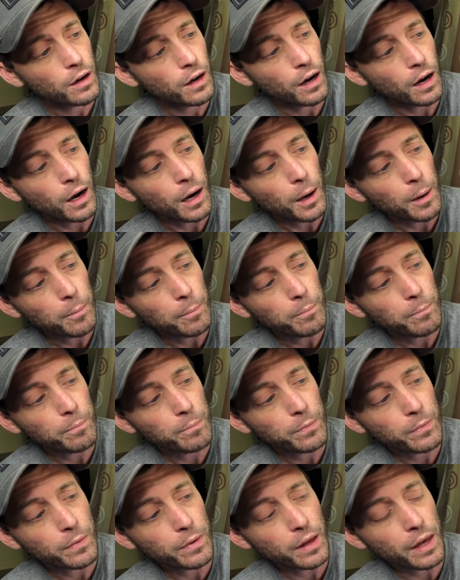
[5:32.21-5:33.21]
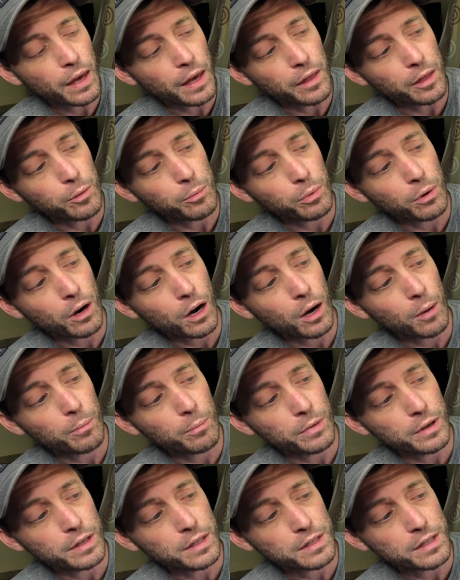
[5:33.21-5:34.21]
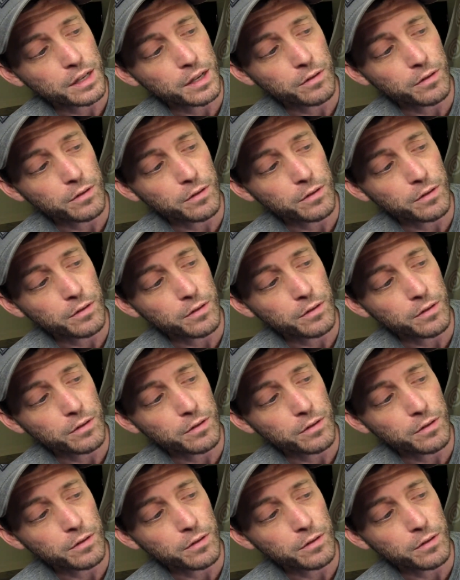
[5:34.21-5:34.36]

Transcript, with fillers: Um, and the problem is